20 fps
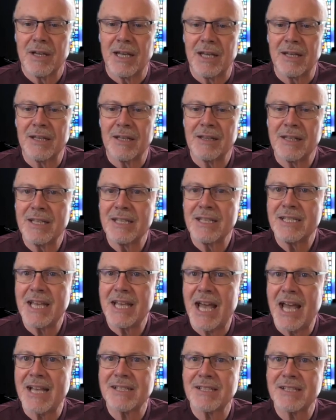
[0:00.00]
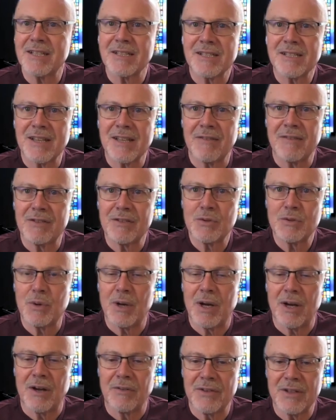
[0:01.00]
In Ecclesiastes
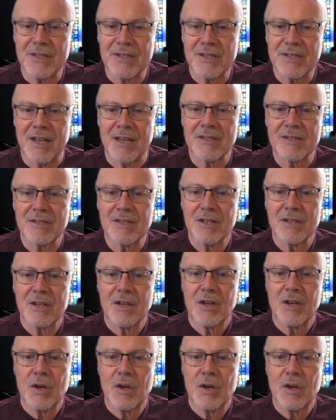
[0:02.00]
7:12, he says,